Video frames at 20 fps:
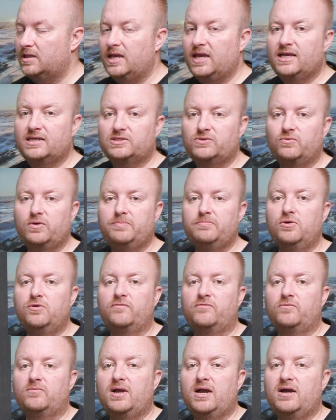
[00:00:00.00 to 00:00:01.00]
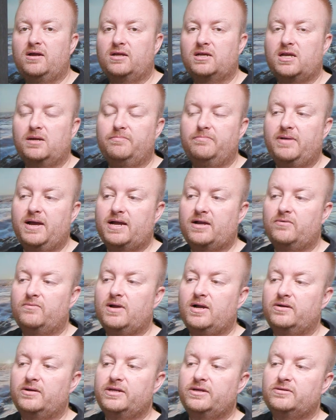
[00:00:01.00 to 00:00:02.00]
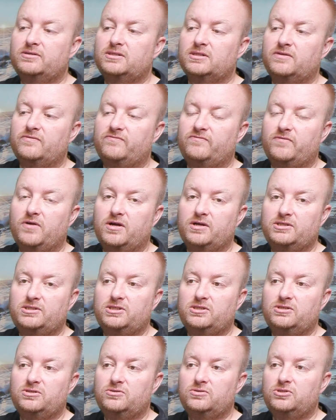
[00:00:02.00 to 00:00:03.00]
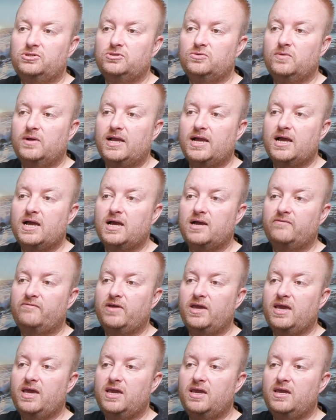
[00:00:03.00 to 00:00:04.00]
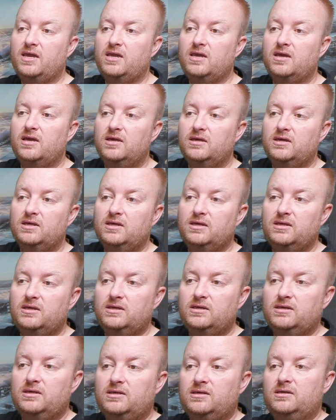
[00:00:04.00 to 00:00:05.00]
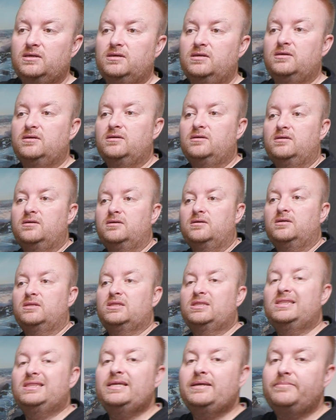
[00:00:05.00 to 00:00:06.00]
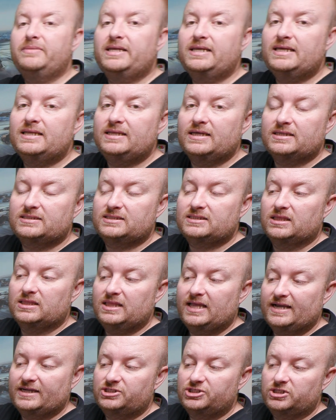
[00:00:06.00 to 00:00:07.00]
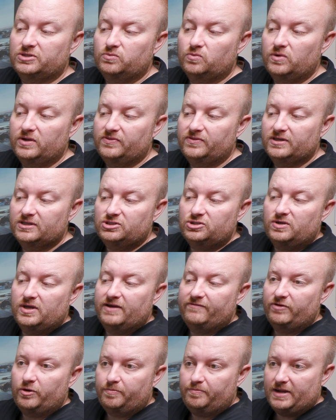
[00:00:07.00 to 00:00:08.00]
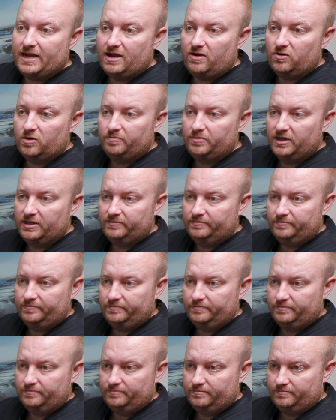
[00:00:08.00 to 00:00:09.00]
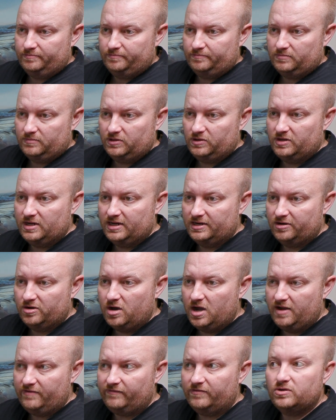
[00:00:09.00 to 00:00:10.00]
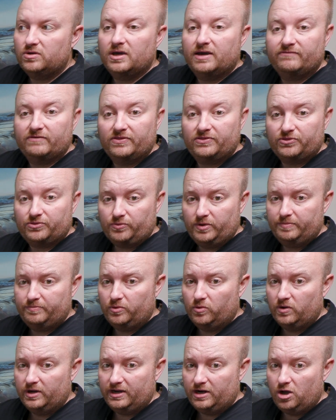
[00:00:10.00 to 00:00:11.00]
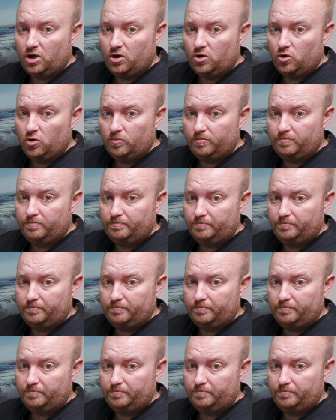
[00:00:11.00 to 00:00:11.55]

As we move around, I'll come back around here to the front. You do have a limited selection with this. You have your power button, your on and off. You have a 3.0